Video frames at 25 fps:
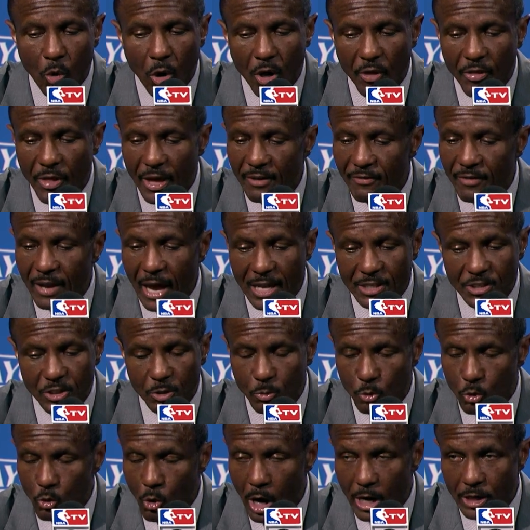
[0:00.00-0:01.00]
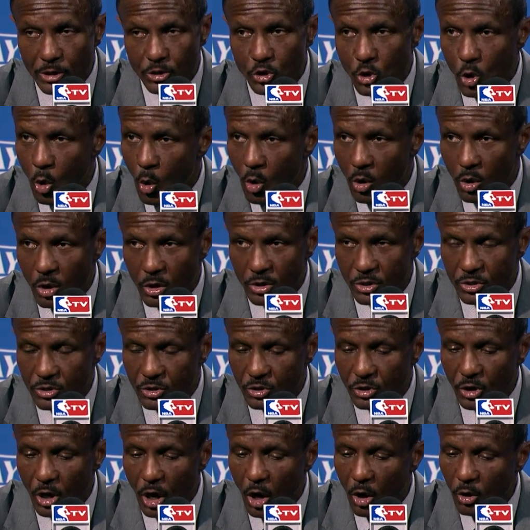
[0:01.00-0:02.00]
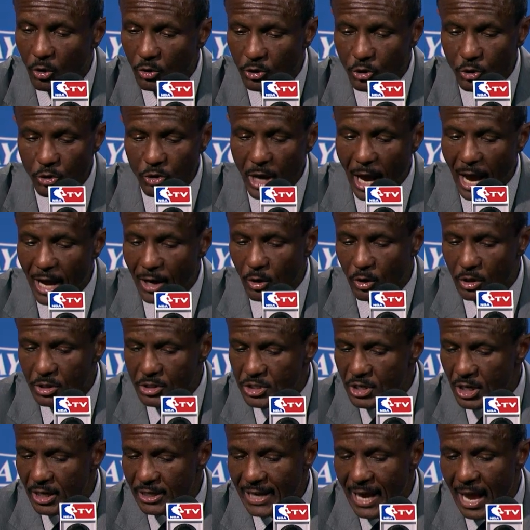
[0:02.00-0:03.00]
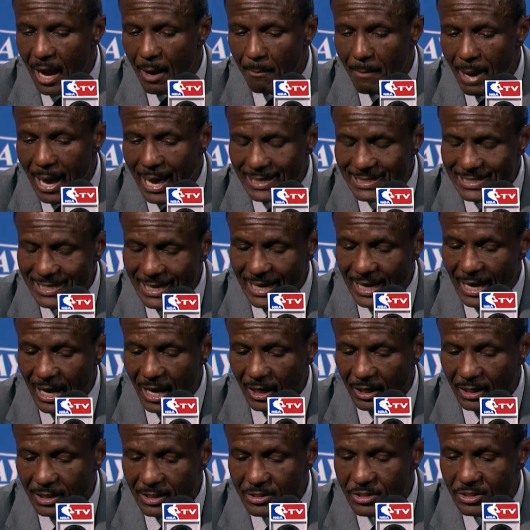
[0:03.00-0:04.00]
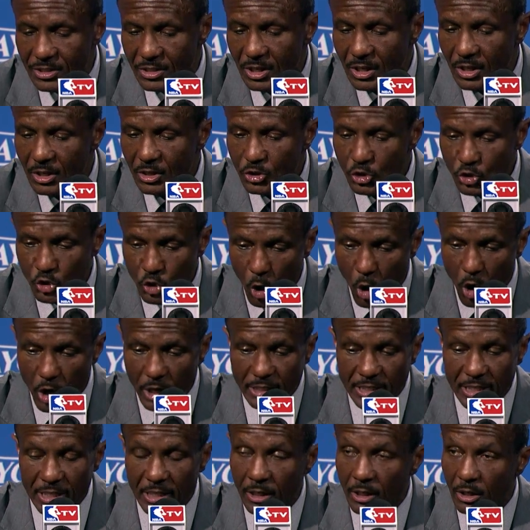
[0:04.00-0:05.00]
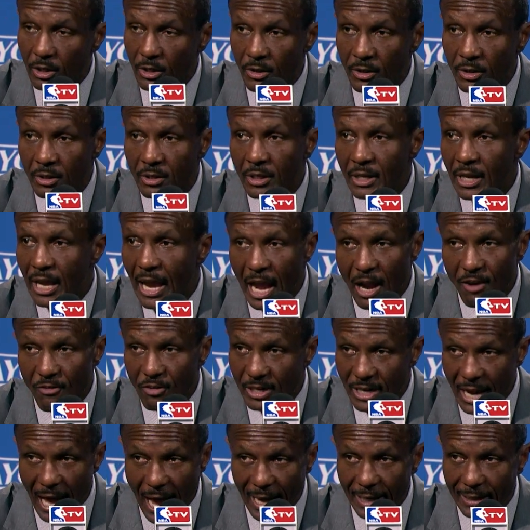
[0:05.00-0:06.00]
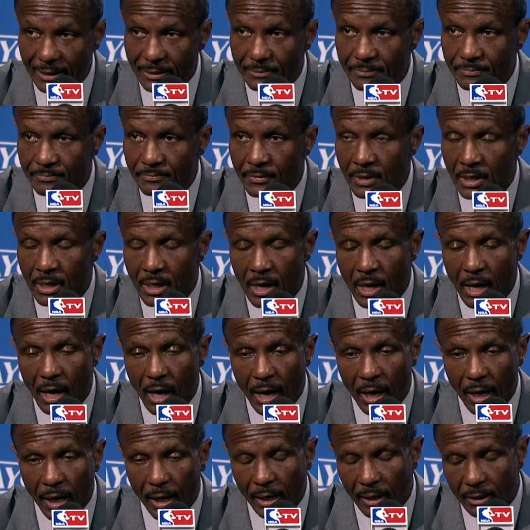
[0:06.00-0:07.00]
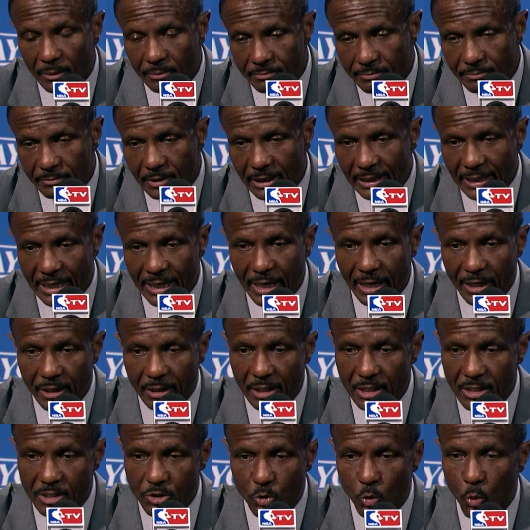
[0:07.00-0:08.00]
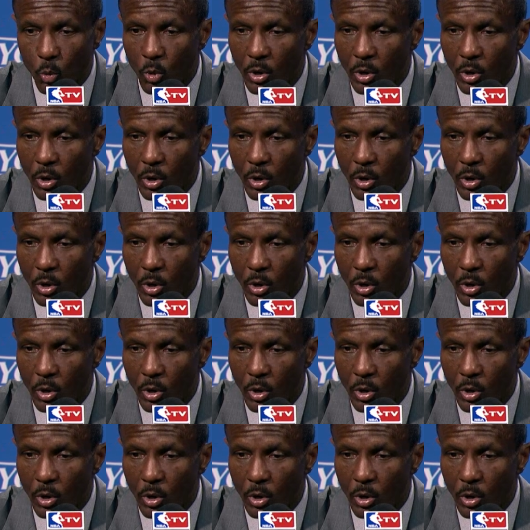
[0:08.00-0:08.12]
Well, they've got some great scores. You know, you're not going to shut down Monte Ellis, George Hill every night. Again, it's